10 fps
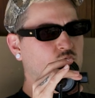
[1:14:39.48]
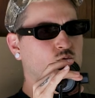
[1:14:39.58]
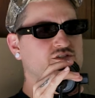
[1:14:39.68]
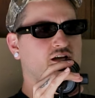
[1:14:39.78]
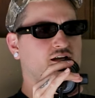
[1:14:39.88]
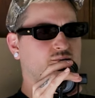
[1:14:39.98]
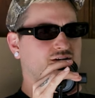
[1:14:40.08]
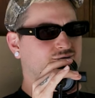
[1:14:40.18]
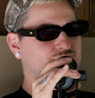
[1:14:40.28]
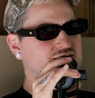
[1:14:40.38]
but we're talking
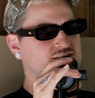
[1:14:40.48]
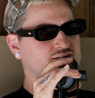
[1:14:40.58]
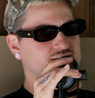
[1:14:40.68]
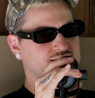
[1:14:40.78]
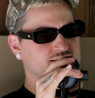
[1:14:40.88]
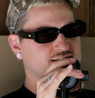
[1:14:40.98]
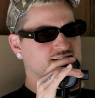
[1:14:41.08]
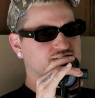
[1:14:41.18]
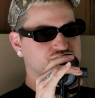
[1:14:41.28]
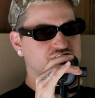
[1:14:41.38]
about basically
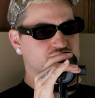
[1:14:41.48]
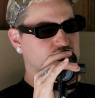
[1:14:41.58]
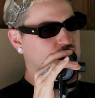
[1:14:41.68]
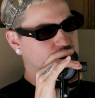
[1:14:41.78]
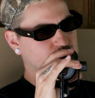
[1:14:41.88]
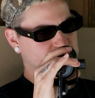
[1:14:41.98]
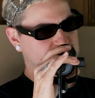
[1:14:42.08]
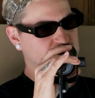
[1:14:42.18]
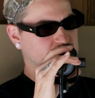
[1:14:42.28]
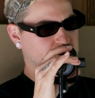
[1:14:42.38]
the cheat code for the
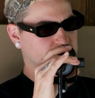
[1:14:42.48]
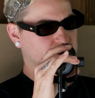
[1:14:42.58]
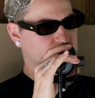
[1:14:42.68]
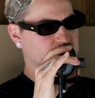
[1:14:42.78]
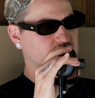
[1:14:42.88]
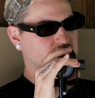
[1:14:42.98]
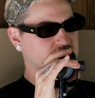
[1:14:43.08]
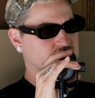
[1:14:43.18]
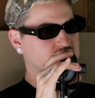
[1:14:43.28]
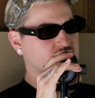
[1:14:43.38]
cheat code
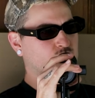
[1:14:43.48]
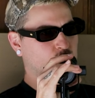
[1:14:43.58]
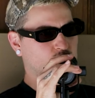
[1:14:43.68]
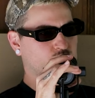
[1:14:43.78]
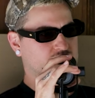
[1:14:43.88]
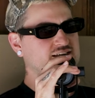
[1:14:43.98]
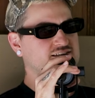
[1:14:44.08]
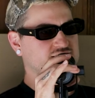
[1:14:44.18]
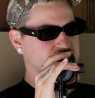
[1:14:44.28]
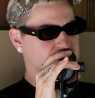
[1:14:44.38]
because yeah. Portnoy
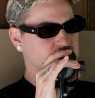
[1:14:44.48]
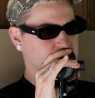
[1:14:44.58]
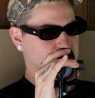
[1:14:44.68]
is a cheat